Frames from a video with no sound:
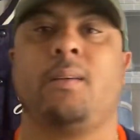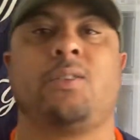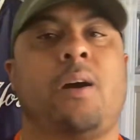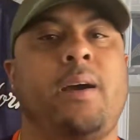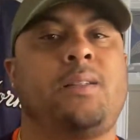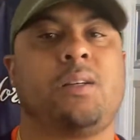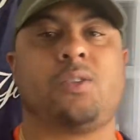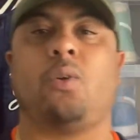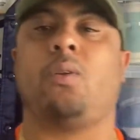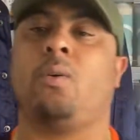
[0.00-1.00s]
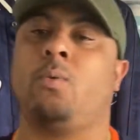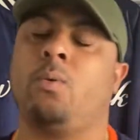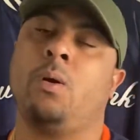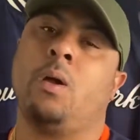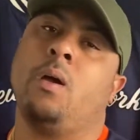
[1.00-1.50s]
Sorry it took so long.
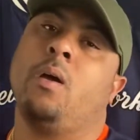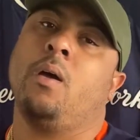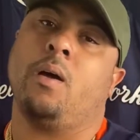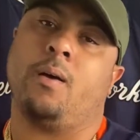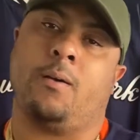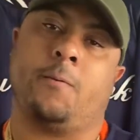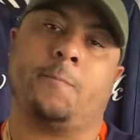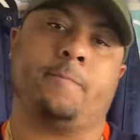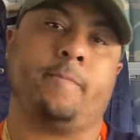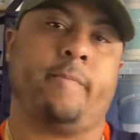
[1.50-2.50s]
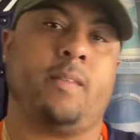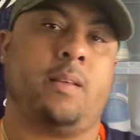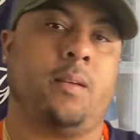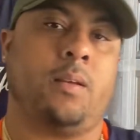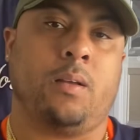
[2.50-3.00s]
I'm
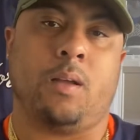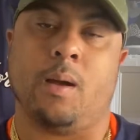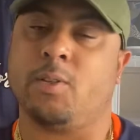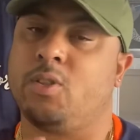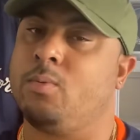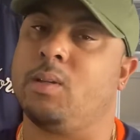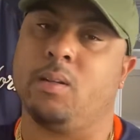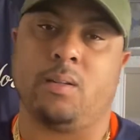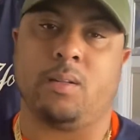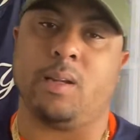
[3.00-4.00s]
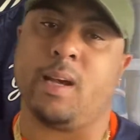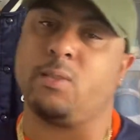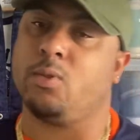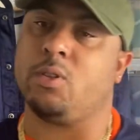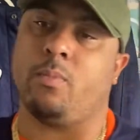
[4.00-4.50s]
gonna shoot the next
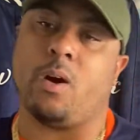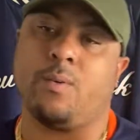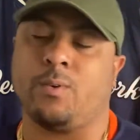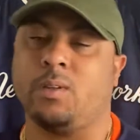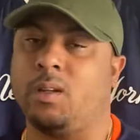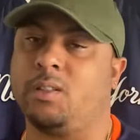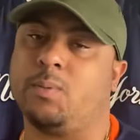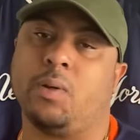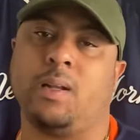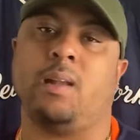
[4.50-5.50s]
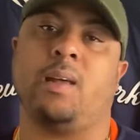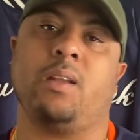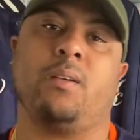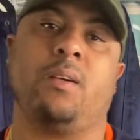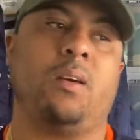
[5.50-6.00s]
one tomorrow and then just put it out
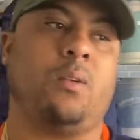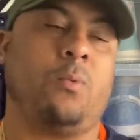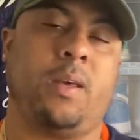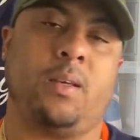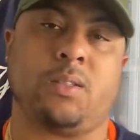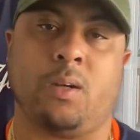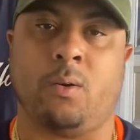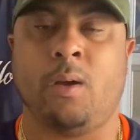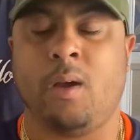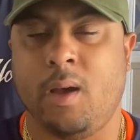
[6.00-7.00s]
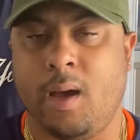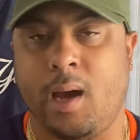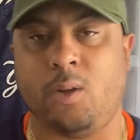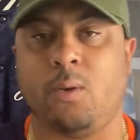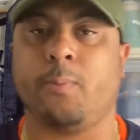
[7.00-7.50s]
later in a week. So I
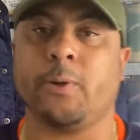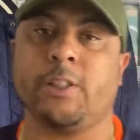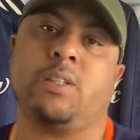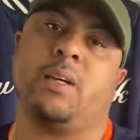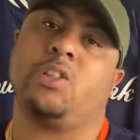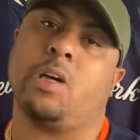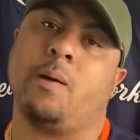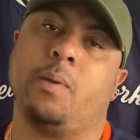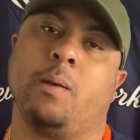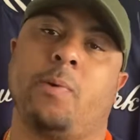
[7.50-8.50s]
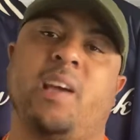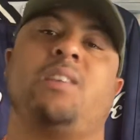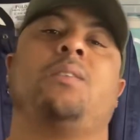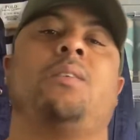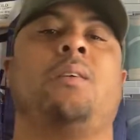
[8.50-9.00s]
do appreciate y'all being
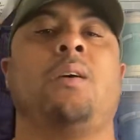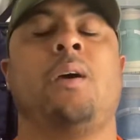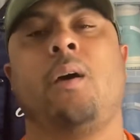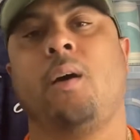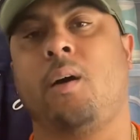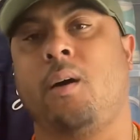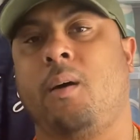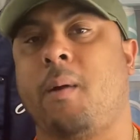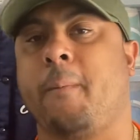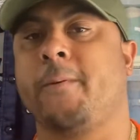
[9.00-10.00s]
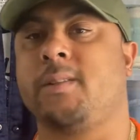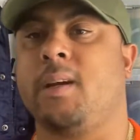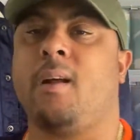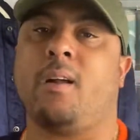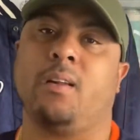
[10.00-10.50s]
patient. I appreciate
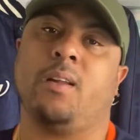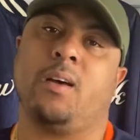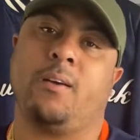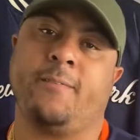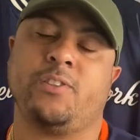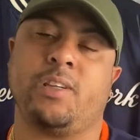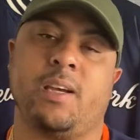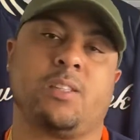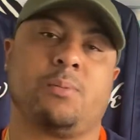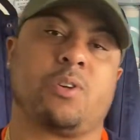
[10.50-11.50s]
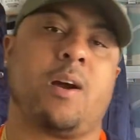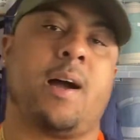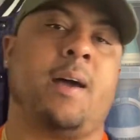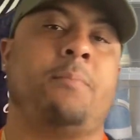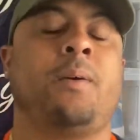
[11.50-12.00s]
all the love, share,
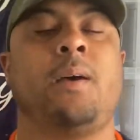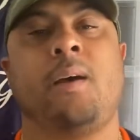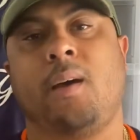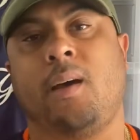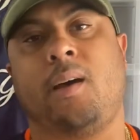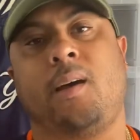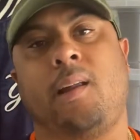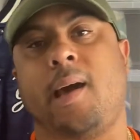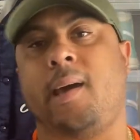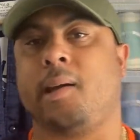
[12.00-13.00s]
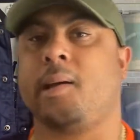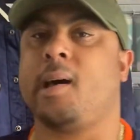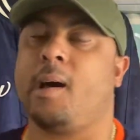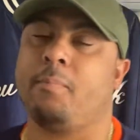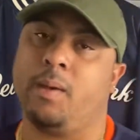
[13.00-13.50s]
subscribe, like,
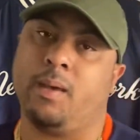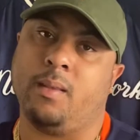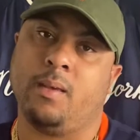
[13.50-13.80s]
comment.